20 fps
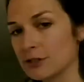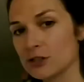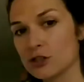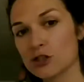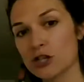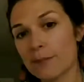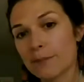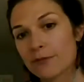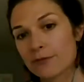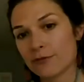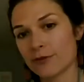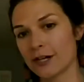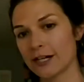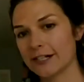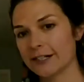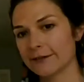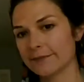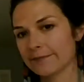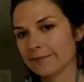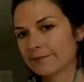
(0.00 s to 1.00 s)
drop of
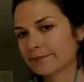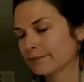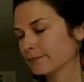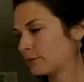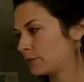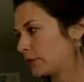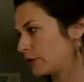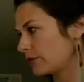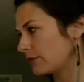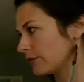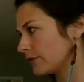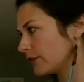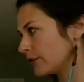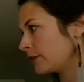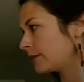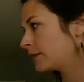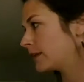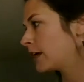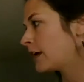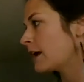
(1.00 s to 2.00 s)
water,
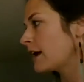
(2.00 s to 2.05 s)
beautiful.